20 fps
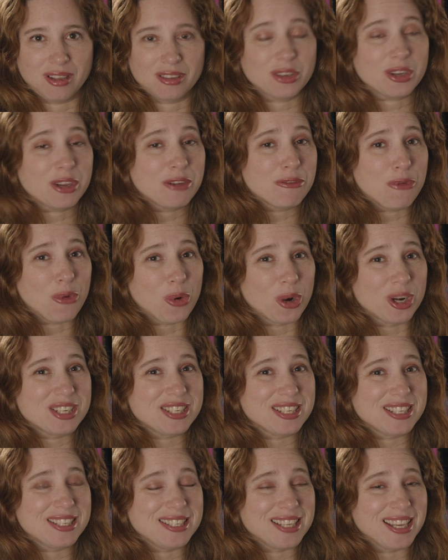looking forward
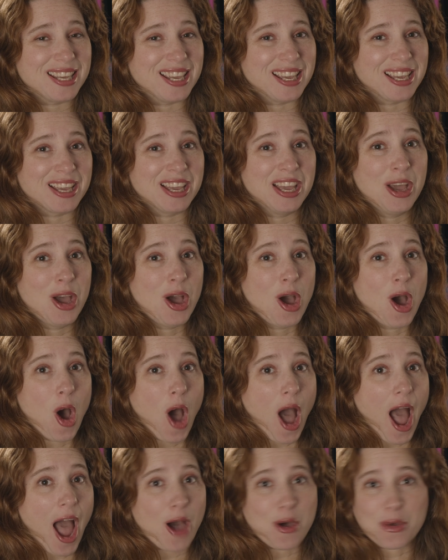to seeing
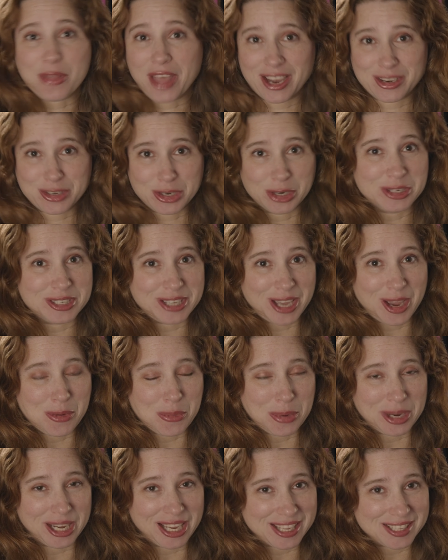how that turns
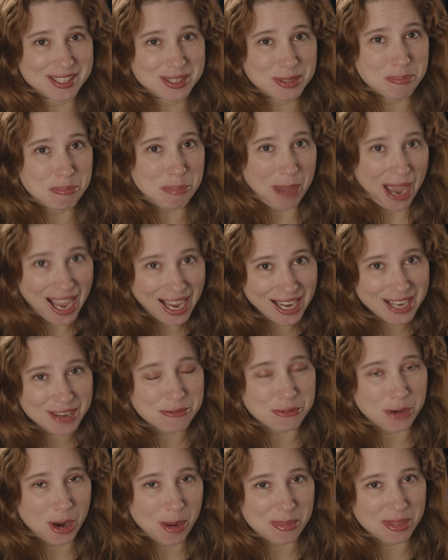out when it gets
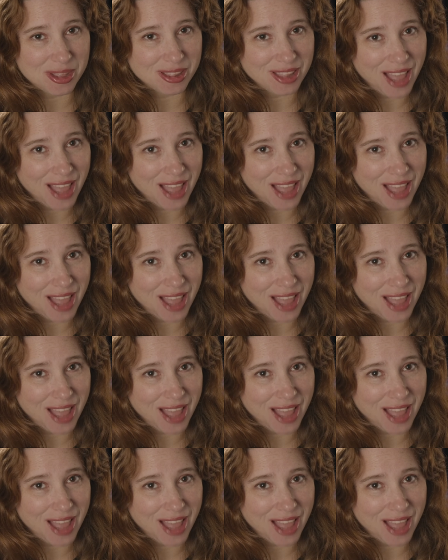back from the